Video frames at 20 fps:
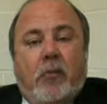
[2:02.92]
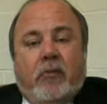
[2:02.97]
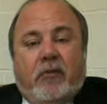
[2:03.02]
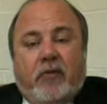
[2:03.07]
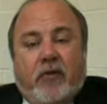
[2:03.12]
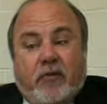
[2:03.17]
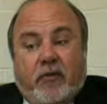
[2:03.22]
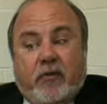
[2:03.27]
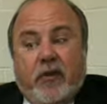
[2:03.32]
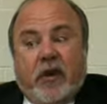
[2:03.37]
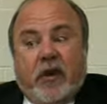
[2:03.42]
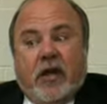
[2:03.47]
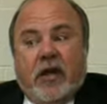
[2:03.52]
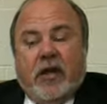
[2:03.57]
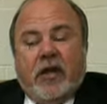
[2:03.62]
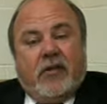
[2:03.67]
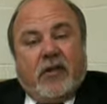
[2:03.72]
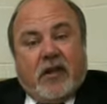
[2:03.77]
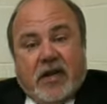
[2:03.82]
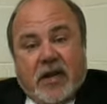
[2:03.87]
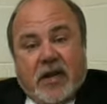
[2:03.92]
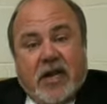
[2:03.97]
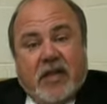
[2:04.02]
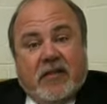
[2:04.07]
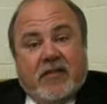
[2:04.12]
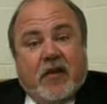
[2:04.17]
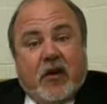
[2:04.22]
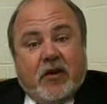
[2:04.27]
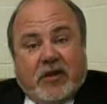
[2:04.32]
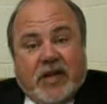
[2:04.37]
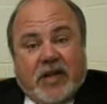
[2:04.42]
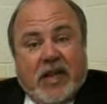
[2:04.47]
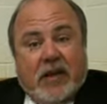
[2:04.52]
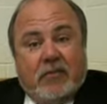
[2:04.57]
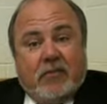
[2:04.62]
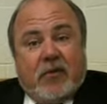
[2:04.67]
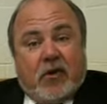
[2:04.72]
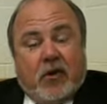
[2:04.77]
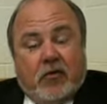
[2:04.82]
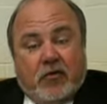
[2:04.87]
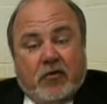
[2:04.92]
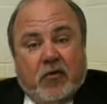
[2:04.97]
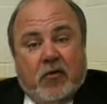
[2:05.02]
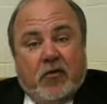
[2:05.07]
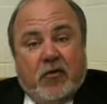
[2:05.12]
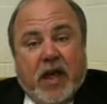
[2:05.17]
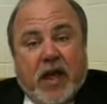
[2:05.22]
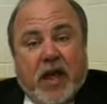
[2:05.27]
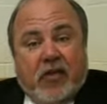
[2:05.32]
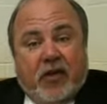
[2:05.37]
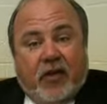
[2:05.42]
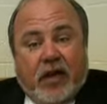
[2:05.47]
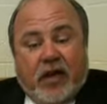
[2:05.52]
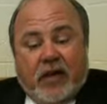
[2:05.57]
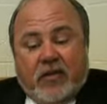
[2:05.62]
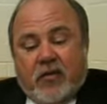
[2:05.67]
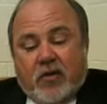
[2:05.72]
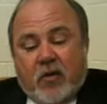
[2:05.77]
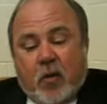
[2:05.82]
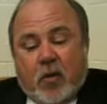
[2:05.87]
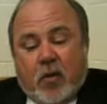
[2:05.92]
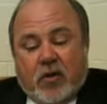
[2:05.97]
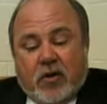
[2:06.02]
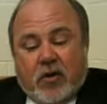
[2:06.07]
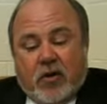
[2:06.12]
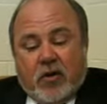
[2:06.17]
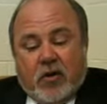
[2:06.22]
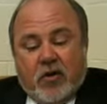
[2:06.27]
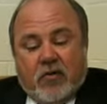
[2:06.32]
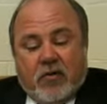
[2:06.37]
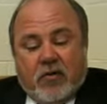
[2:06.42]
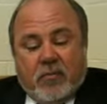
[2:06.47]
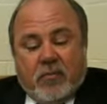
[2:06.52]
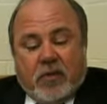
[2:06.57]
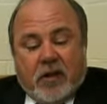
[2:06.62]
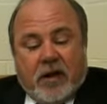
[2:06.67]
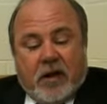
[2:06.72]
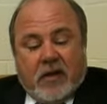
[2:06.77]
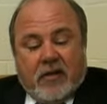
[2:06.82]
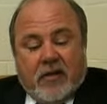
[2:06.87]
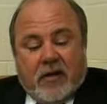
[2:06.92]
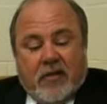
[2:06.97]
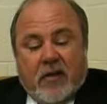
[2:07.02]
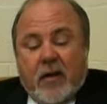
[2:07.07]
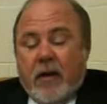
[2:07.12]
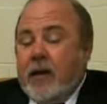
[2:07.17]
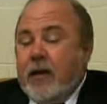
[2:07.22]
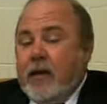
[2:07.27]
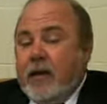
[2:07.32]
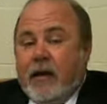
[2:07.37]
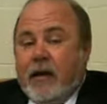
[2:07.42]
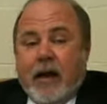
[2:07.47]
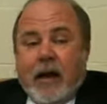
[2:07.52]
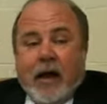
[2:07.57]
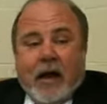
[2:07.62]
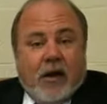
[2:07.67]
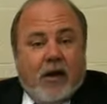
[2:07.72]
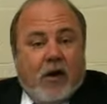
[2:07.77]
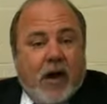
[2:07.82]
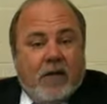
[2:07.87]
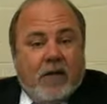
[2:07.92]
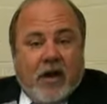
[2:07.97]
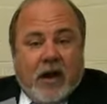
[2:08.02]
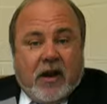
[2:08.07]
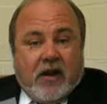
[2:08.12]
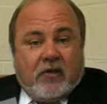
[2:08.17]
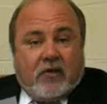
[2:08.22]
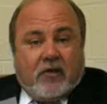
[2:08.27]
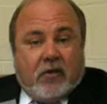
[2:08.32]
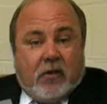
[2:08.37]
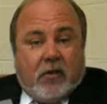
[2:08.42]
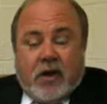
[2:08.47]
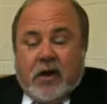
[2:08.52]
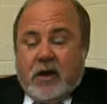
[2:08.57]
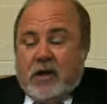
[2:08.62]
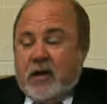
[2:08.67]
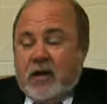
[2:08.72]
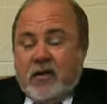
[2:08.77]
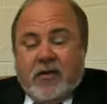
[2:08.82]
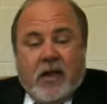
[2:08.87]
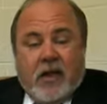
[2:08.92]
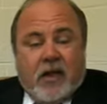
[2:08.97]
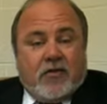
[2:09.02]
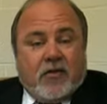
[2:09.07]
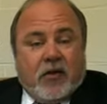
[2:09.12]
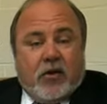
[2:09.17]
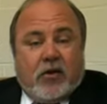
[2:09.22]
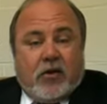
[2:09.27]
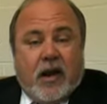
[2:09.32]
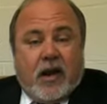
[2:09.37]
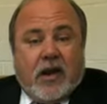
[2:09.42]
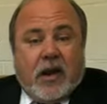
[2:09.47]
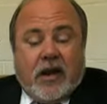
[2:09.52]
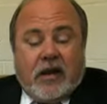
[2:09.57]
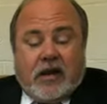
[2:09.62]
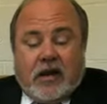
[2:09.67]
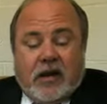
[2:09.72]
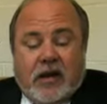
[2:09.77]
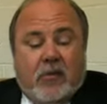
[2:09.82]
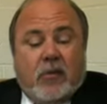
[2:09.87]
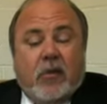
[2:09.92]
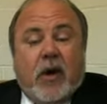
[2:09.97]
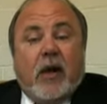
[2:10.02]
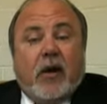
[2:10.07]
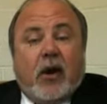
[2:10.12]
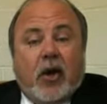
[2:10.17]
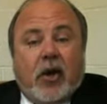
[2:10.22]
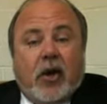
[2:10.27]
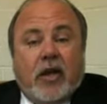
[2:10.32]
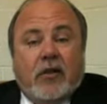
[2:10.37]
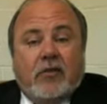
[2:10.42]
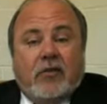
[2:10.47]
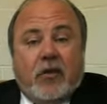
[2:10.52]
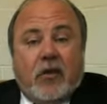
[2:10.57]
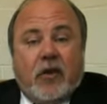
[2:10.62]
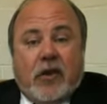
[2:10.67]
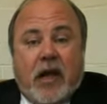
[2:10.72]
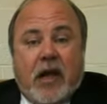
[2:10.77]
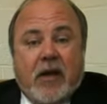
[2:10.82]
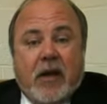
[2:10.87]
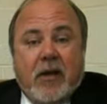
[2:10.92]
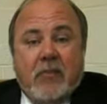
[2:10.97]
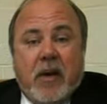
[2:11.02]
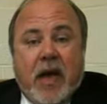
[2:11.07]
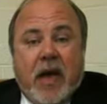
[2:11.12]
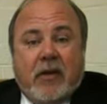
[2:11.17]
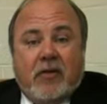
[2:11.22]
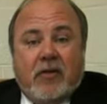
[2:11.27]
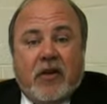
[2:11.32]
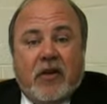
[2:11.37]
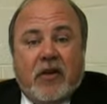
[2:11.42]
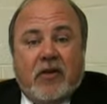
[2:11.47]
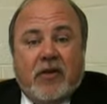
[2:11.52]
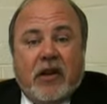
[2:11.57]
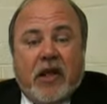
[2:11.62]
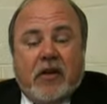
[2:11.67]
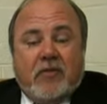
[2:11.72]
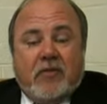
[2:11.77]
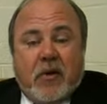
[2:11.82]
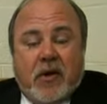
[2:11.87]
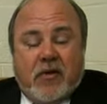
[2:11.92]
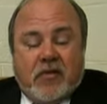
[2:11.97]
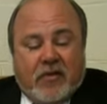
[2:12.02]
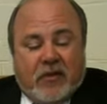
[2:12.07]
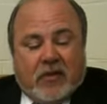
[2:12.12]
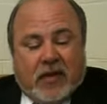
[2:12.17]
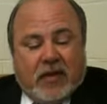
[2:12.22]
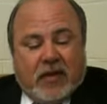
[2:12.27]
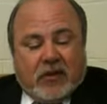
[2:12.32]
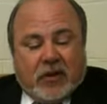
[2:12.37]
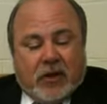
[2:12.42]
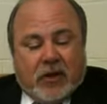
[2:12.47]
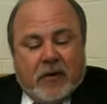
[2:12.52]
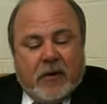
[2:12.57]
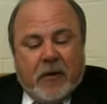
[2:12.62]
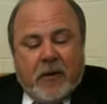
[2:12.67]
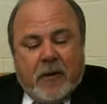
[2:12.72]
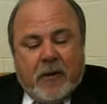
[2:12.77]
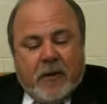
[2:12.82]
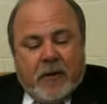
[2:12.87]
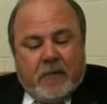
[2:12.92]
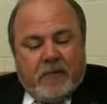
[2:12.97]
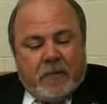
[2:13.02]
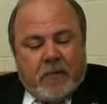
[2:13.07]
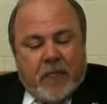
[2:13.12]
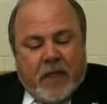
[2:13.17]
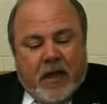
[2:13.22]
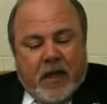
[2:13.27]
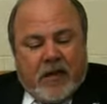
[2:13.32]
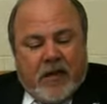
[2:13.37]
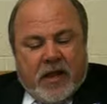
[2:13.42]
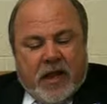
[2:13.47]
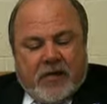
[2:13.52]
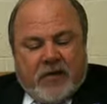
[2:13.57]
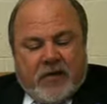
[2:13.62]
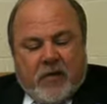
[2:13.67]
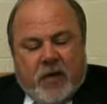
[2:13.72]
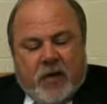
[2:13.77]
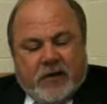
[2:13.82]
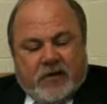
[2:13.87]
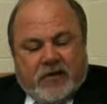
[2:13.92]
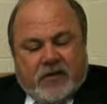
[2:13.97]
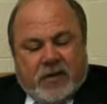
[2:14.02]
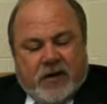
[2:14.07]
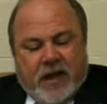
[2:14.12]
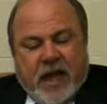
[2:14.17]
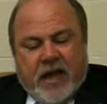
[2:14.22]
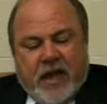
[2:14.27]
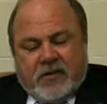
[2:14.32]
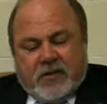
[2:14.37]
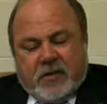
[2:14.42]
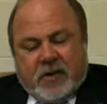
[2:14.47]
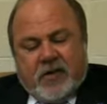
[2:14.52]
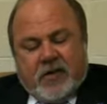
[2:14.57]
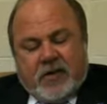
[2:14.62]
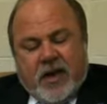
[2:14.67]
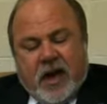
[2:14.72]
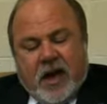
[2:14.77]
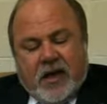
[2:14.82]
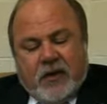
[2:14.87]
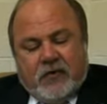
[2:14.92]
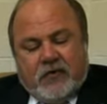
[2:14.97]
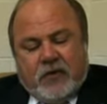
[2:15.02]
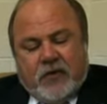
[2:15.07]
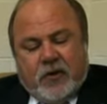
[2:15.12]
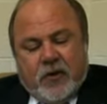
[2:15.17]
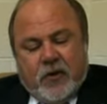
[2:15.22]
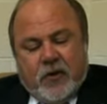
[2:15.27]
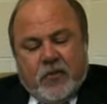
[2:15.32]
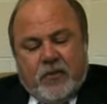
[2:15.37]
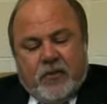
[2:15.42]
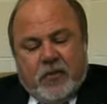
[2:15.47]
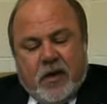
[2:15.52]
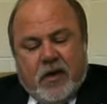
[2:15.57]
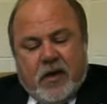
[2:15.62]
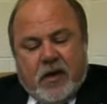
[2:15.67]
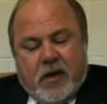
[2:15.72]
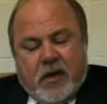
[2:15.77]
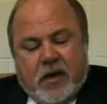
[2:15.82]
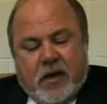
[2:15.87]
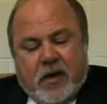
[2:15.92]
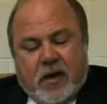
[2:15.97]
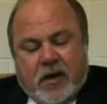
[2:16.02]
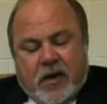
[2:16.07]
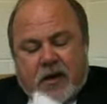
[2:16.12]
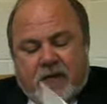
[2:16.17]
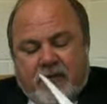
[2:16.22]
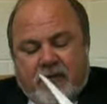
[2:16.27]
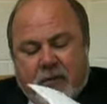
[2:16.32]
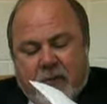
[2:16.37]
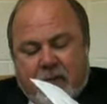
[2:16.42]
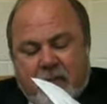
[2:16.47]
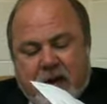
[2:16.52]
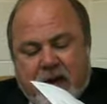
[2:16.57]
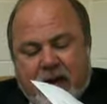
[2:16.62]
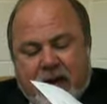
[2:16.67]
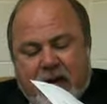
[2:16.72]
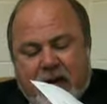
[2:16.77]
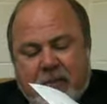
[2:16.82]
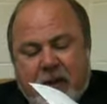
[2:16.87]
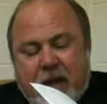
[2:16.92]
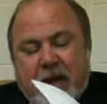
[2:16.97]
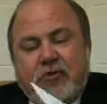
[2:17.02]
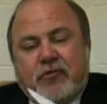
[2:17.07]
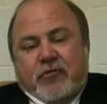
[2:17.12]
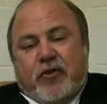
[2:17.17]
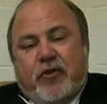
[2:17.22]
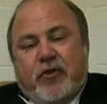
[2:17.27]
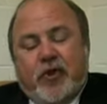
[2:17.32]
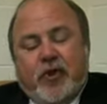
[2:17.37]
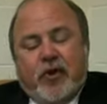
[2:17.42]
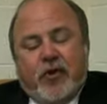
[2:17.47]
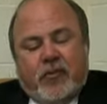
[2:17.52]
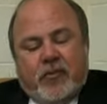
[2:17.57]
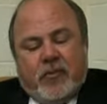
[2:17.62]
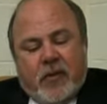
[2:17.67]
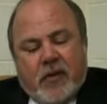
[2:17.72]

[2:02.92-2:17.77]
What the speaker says: fulfilling the needs of our teams and our student athletes in order to do something like this. I know I've got a Droid. think it's a great idea. I'll look into it and I'll get back to you in next month's edition. Next question actually are kind of two, from Bob and Drew.